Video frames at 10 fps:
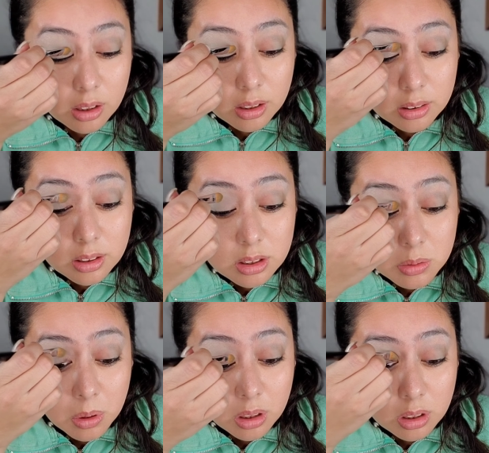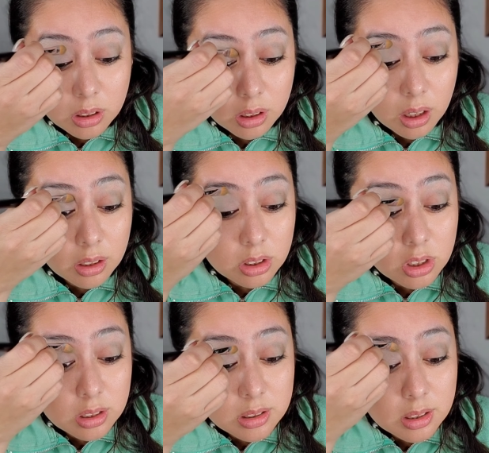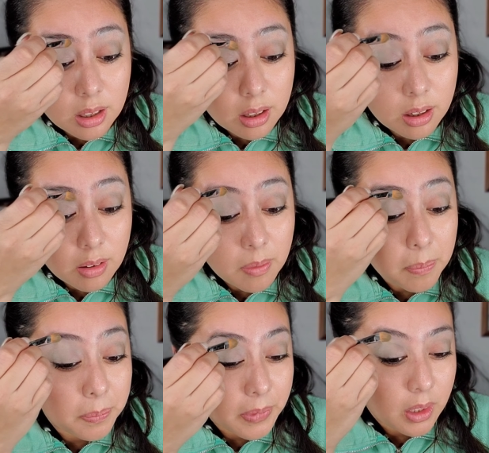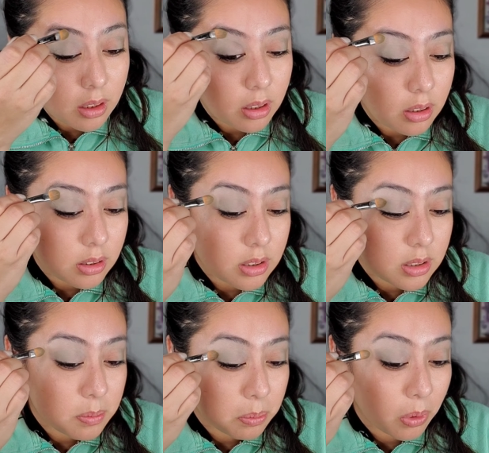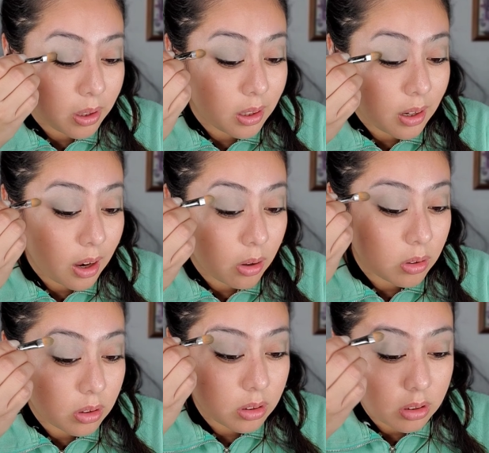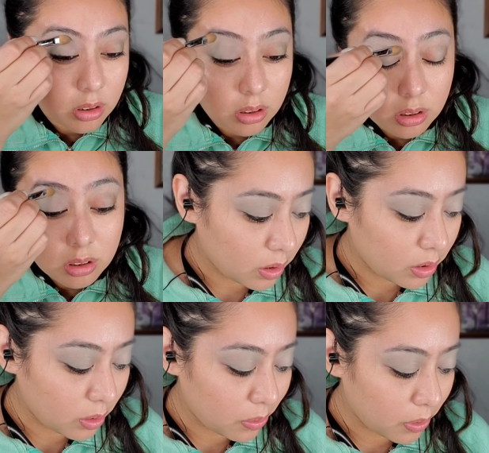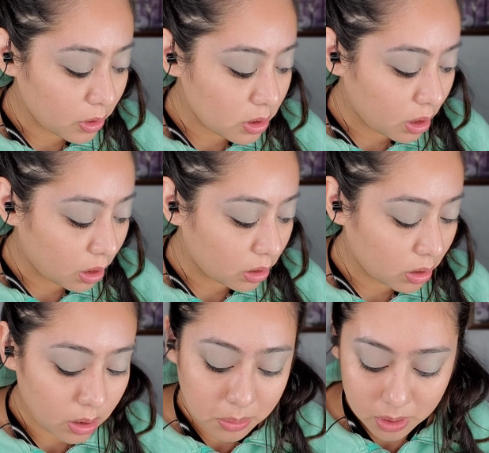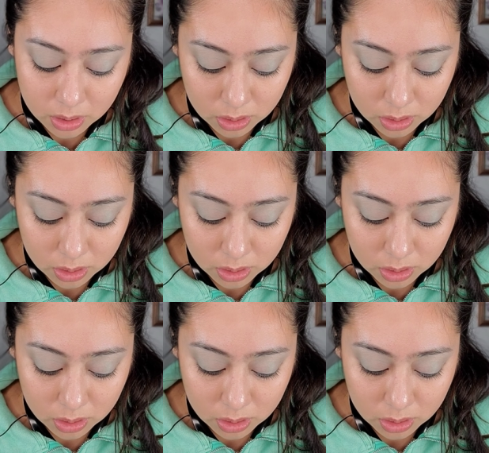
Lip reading: like this one, and kind of just spread it out. The first color I'm gonna